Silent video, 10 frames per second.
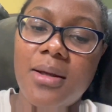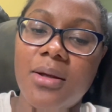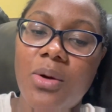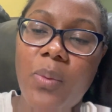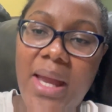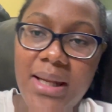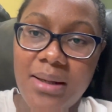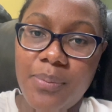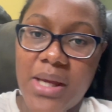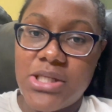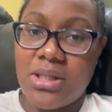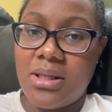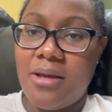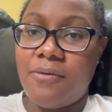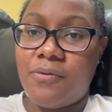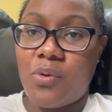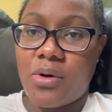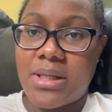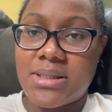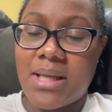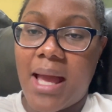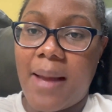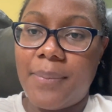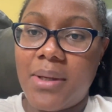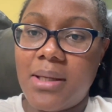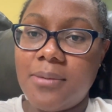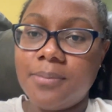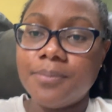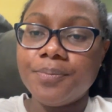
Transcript: waiting patiently for it to happen.